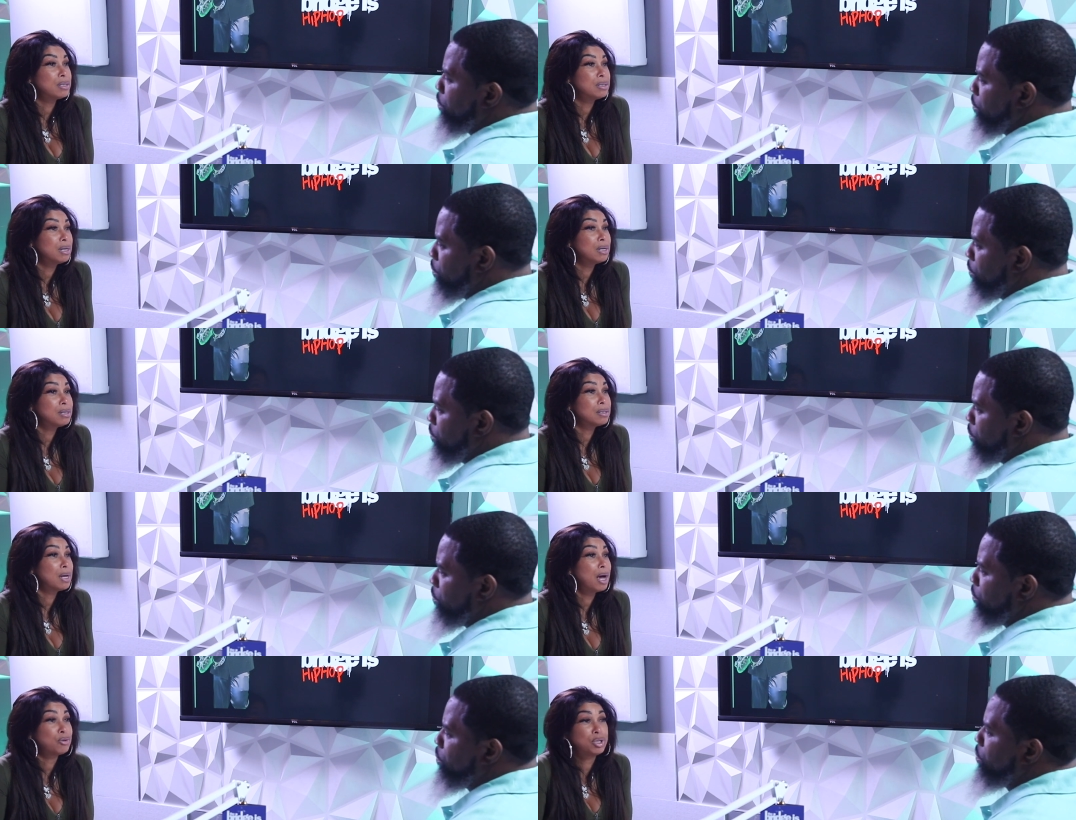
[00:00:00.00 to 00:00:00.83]
Speaker 1: that says
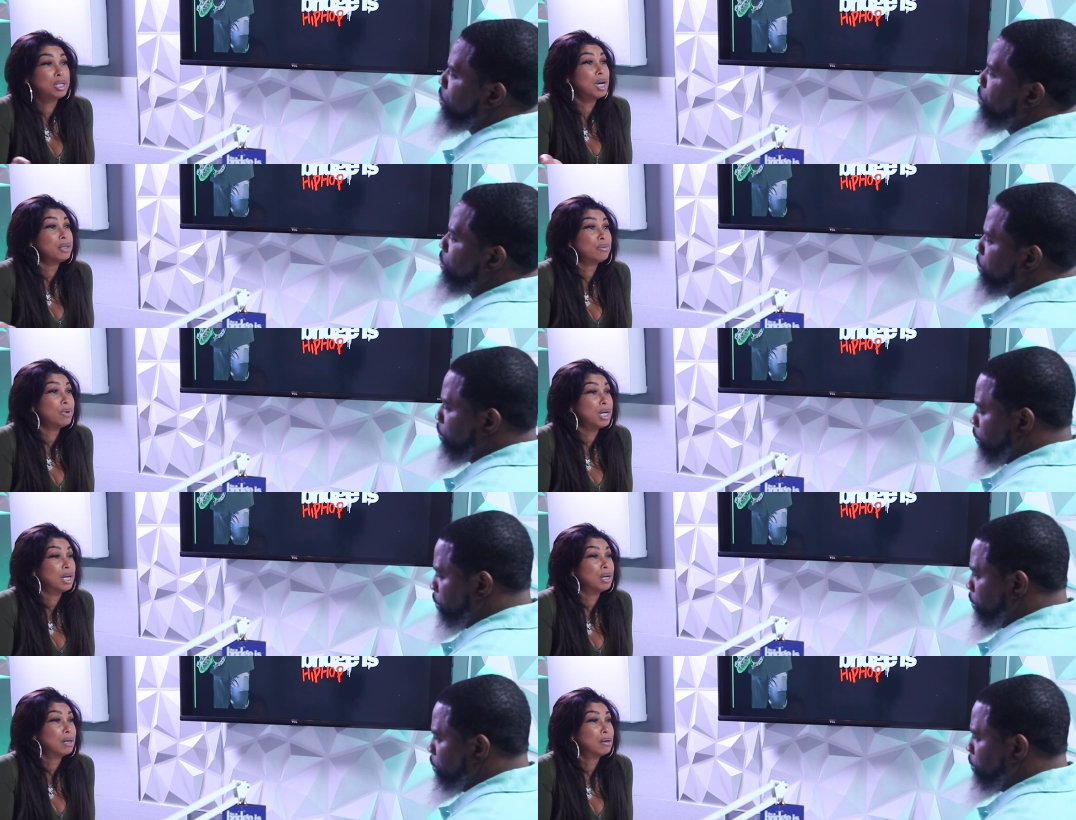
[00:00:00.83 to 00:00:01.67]
how she got the
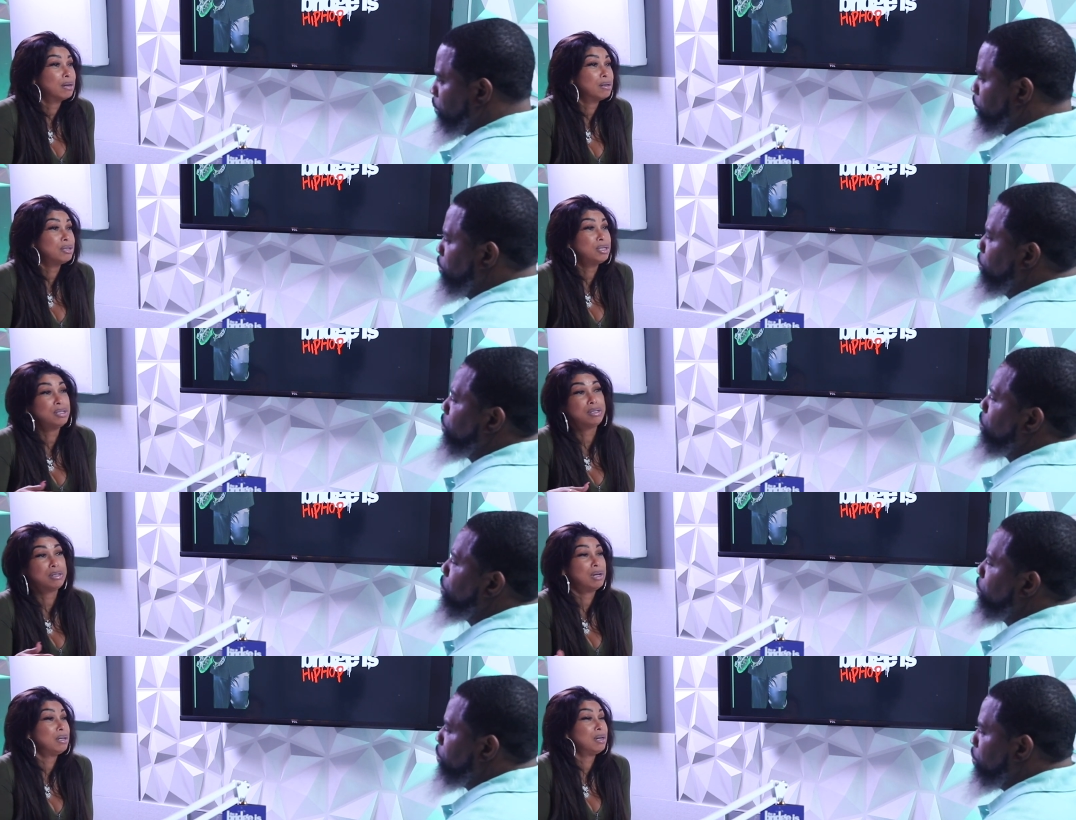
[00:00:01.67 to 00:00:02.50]
ring. And she's
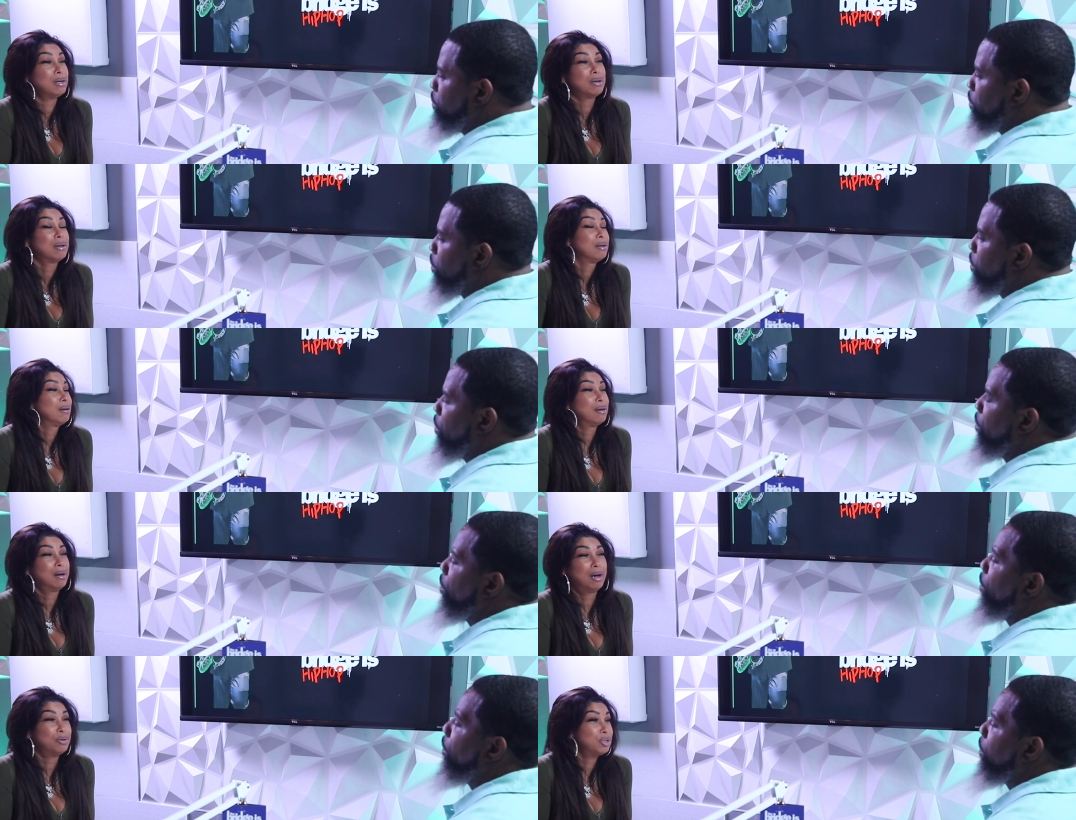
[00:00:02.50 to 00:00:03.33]
telling
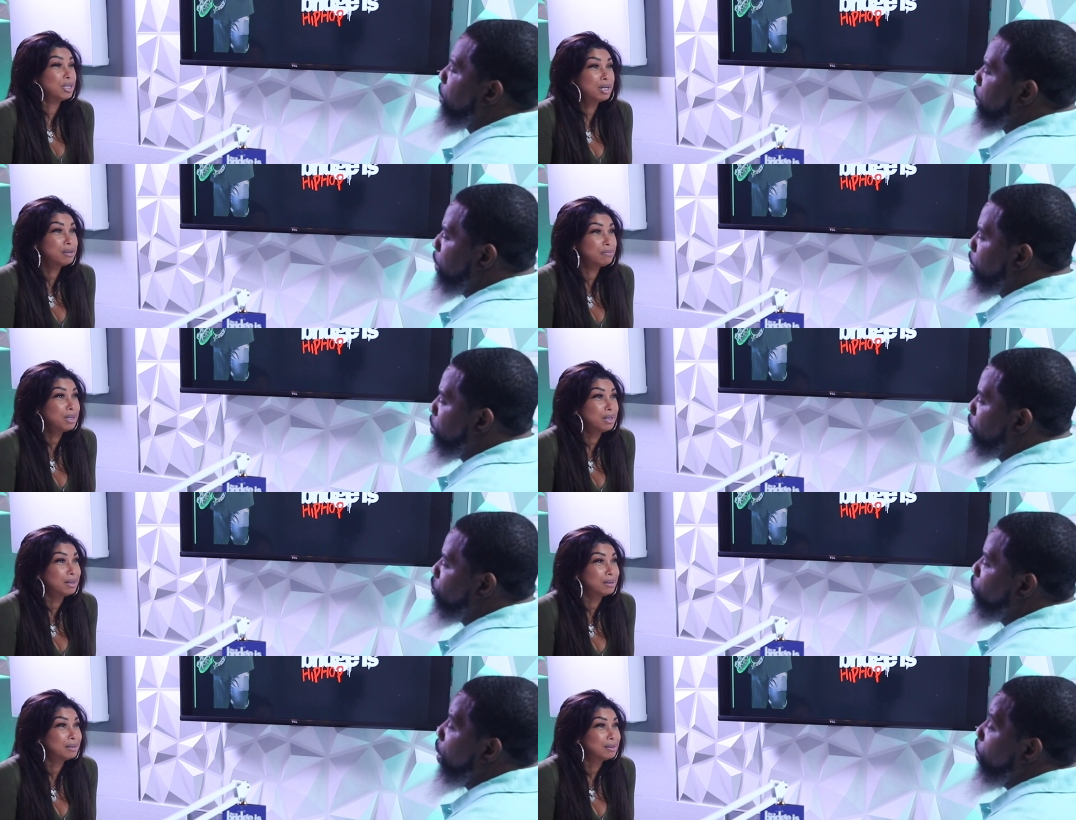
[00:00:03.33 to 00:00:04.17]
how she got the
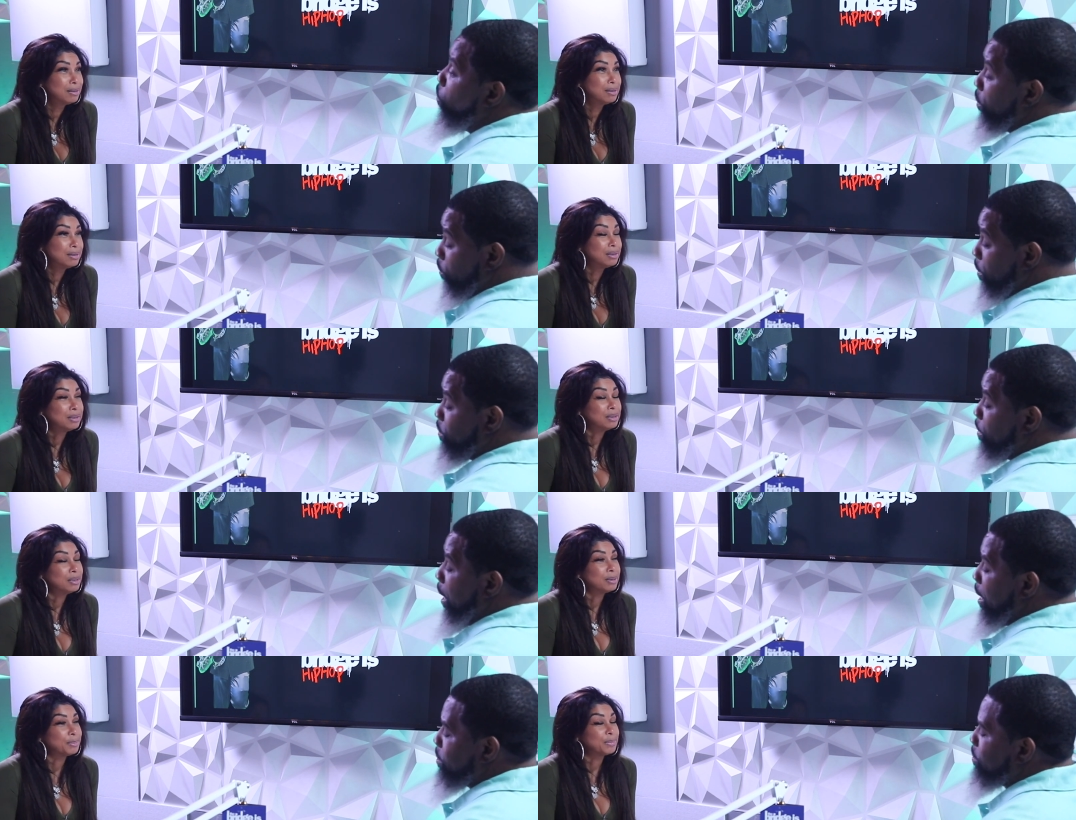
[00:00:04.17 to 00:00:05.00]
ring.
Speaker 2: Well, the
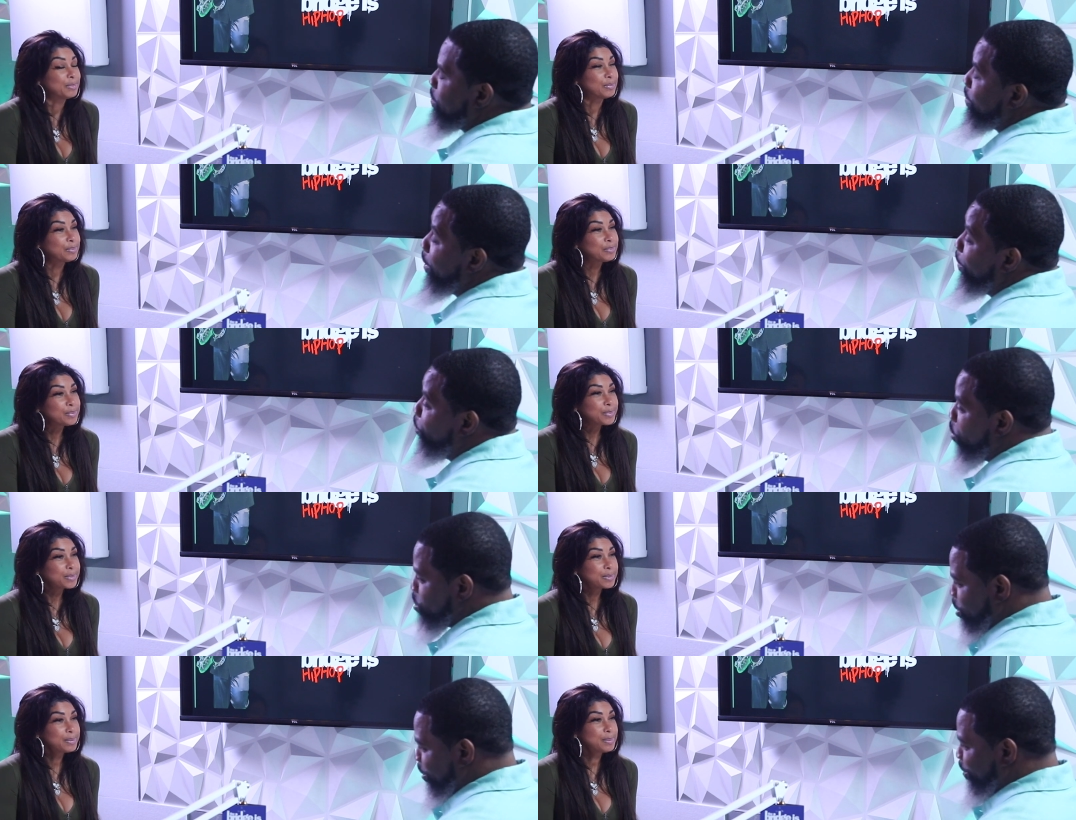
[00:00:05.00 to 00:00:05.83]
reason why I ask is look
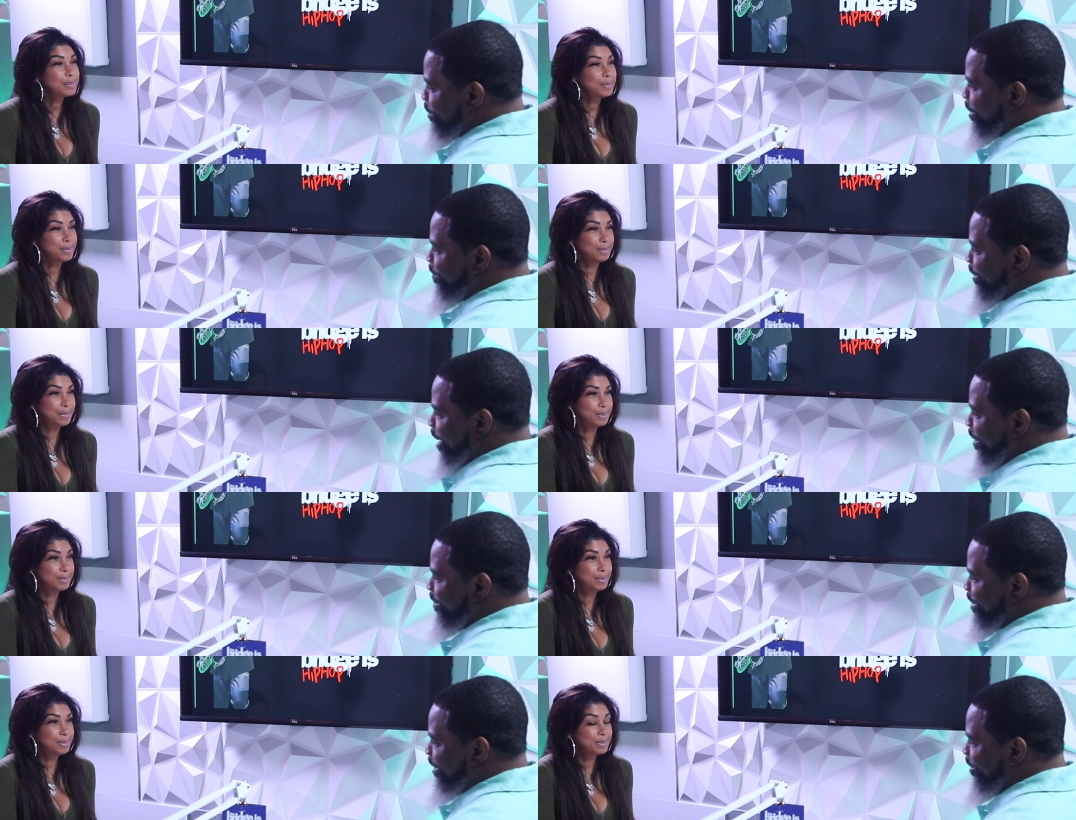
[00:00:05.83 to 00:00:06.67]
personal
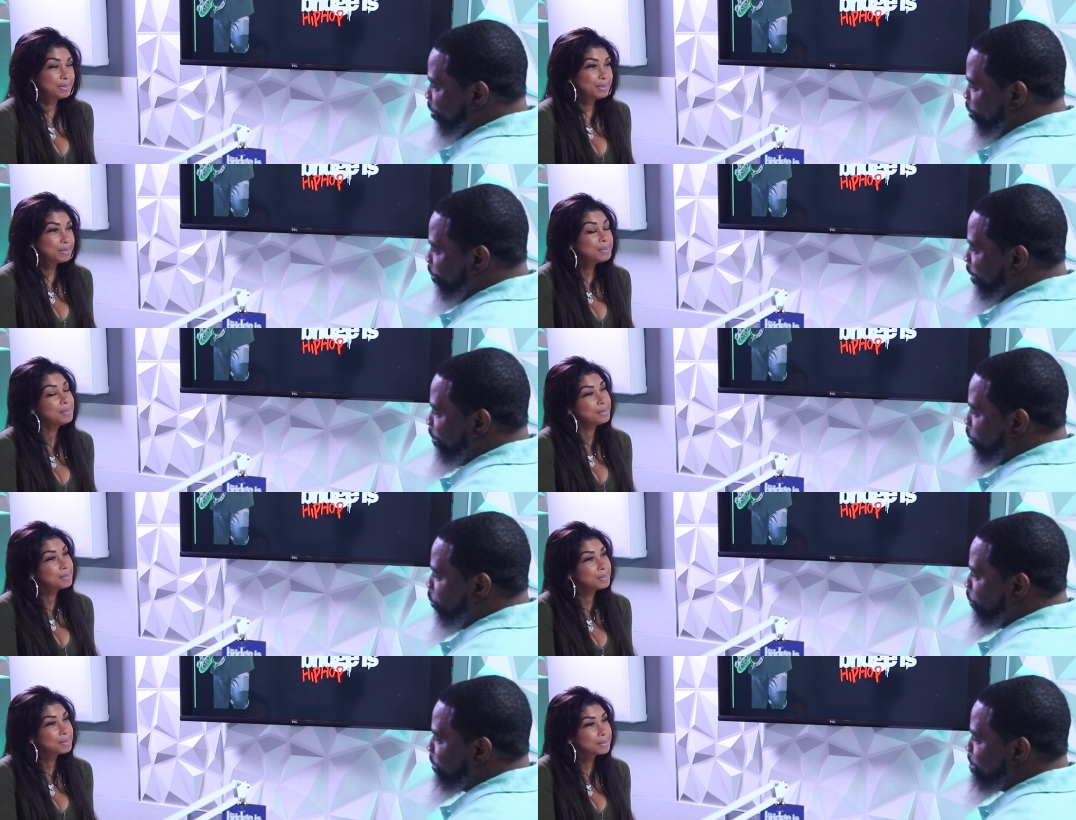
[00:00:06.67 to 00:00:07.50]
sometimes. You know, mm-hmm.
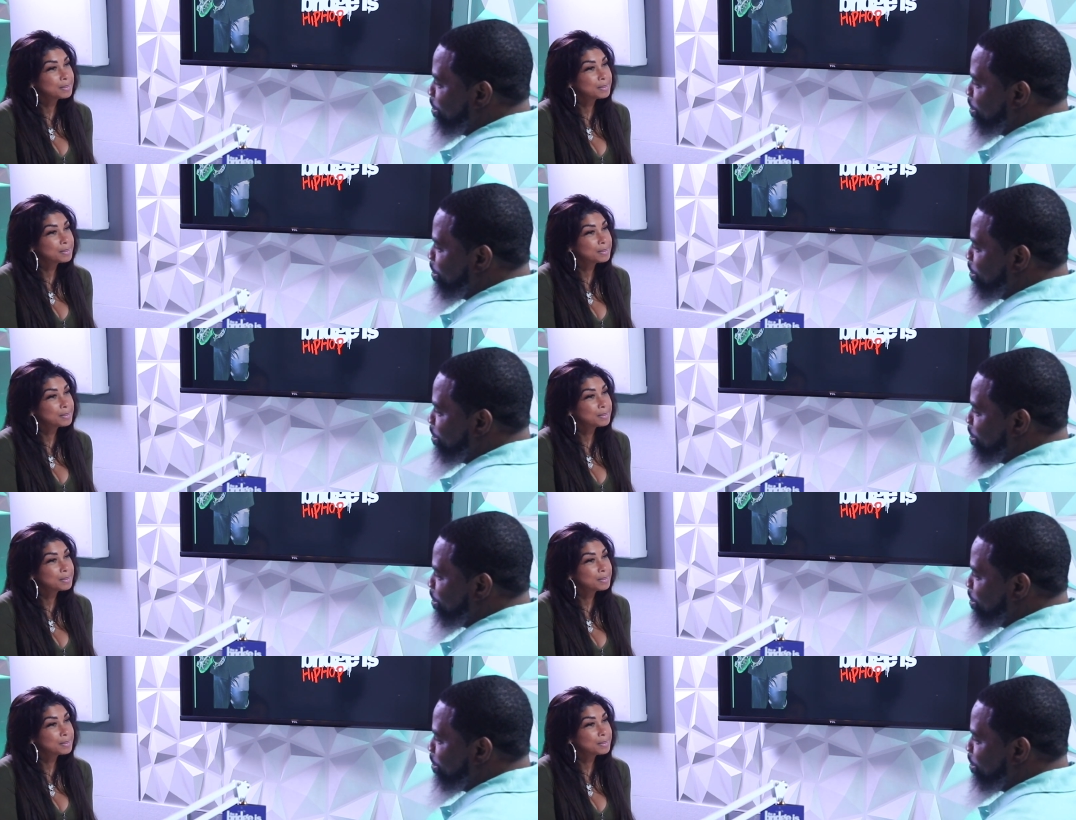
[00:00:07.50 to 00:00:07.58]
people mm-hmm.